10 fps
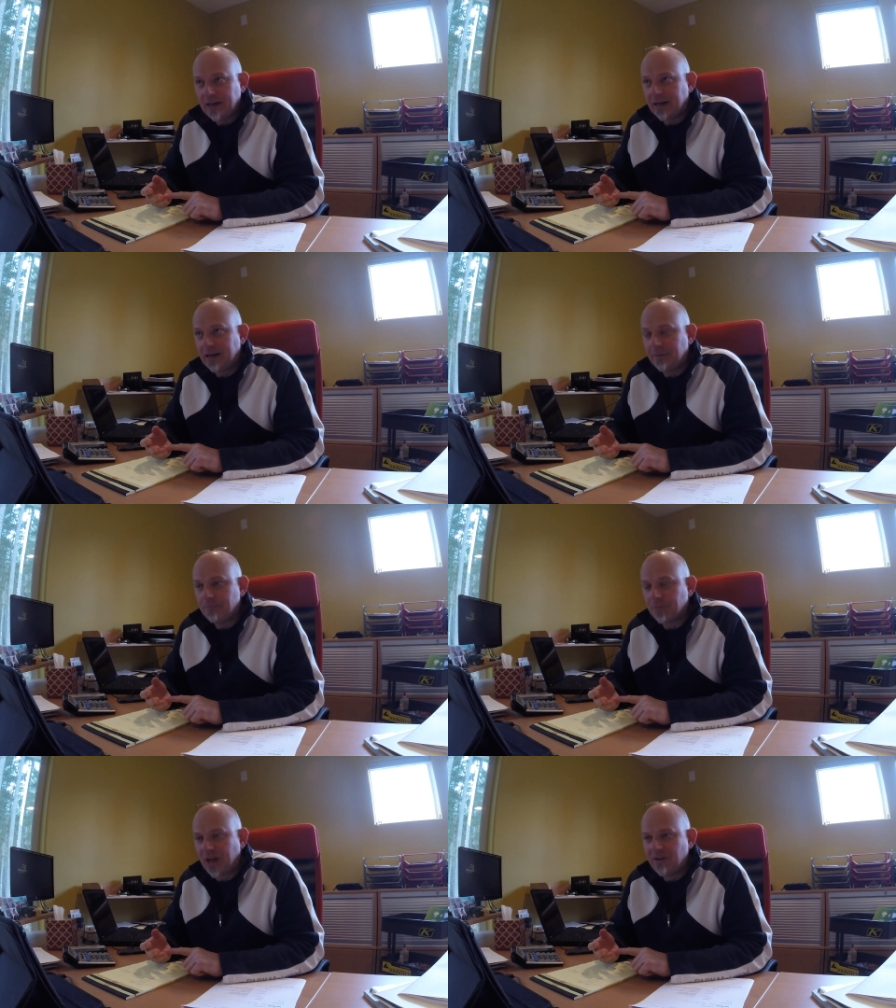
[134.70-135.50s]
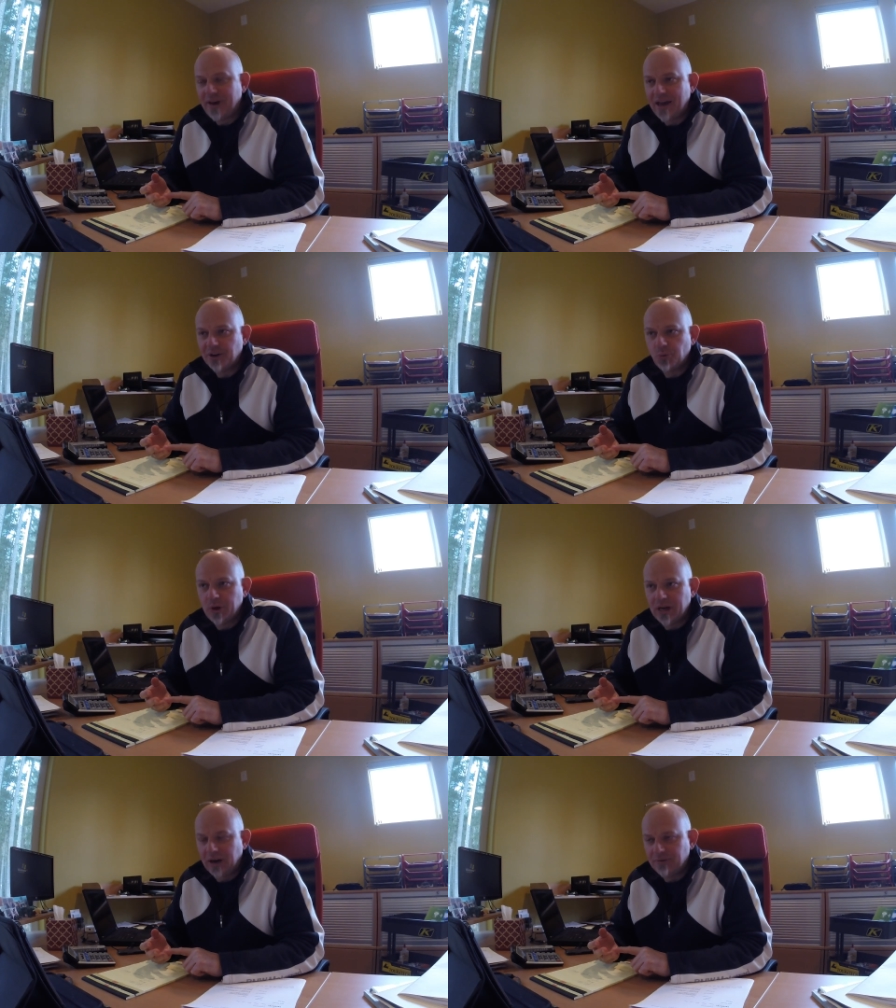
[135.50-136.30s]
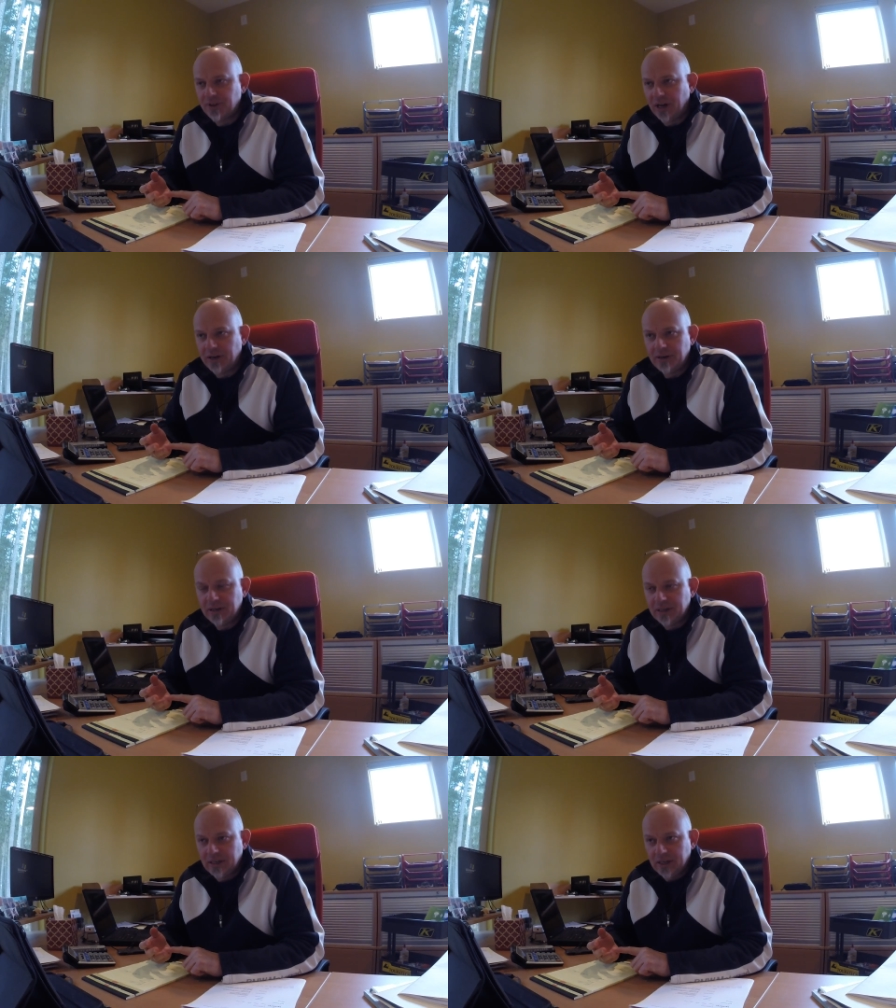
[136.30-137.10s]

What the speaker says: I've had it where I've done